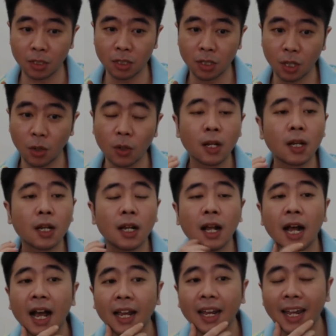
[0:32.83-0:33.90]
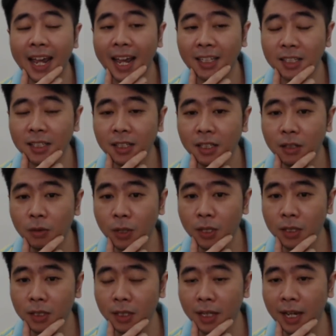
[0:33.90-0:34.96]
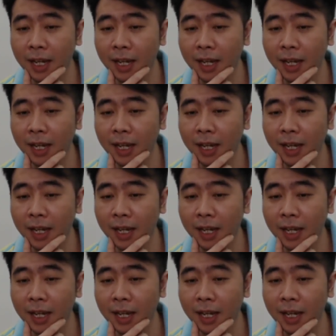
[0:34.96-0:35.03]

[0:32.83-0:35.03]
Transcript: So, I actually wanted